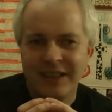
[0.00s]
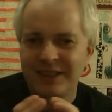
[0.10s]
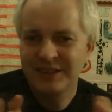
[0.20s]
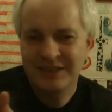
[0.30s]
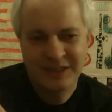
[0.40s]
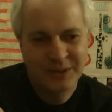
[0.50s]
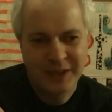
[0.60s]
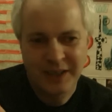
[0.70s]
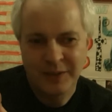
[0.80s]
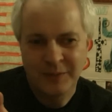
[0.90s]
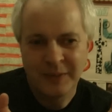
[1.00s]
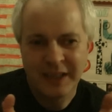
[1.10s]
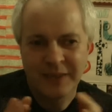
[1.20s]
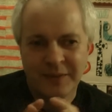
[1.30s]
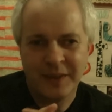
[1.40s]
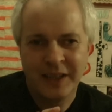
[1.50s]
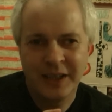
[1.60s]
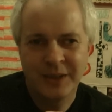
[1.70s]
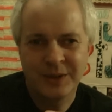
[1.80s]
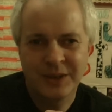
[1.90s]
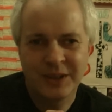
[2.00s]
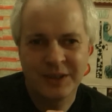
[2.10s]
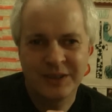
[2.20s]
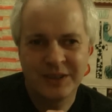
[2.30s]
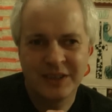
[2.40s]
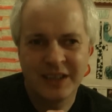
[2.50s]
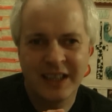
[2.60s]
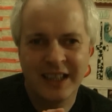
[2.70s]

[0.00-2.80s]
just don't give up making videos, because